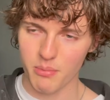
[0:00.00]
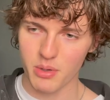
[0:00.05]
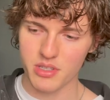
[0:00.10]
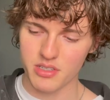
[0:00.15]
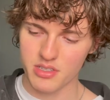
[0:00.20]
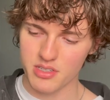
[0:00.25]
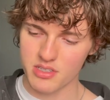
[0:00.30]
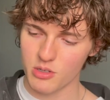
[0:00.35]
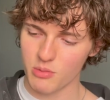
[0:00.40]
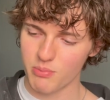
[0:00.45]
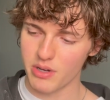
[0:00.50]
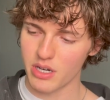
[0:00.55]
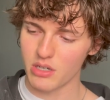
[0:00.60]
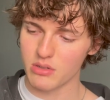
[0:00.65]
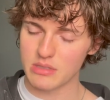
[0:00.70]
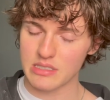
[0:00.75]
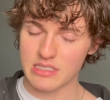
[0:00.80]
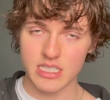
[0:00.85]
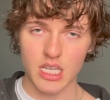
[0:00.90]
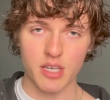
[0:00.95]
this is
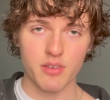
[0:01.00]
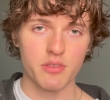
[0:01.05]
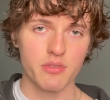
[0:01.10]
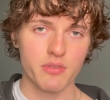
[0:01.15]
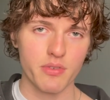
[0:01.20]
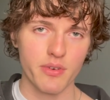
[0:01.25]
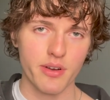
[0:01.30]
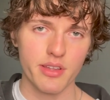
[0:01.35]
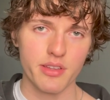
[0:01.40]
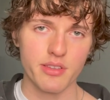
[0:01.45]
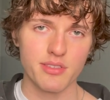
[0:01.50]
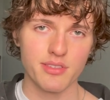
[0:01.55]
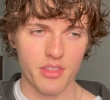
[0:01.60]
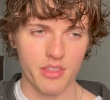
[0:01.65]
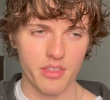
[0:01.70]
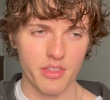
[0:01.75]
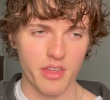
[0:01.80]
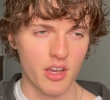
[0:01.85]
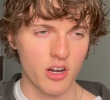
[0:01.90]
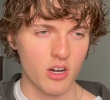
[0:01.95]
about seven friends.
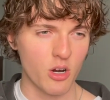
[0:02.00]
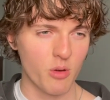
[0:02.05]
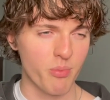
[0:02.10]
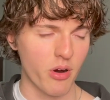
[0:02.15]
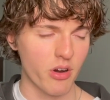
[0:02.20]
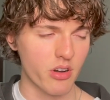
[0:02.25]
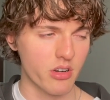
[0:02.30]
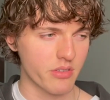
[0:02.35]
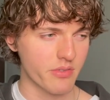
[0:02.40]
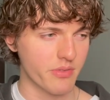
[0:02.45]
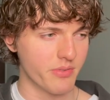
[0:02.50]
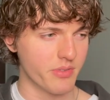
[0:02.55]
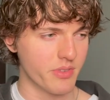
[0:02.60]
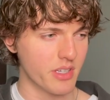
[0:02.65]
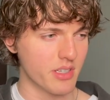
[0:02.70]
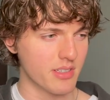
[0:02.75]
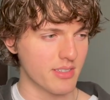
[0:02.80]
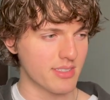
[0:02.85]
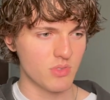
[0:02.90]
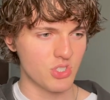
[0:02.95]
They are a part of
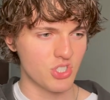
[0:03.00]
this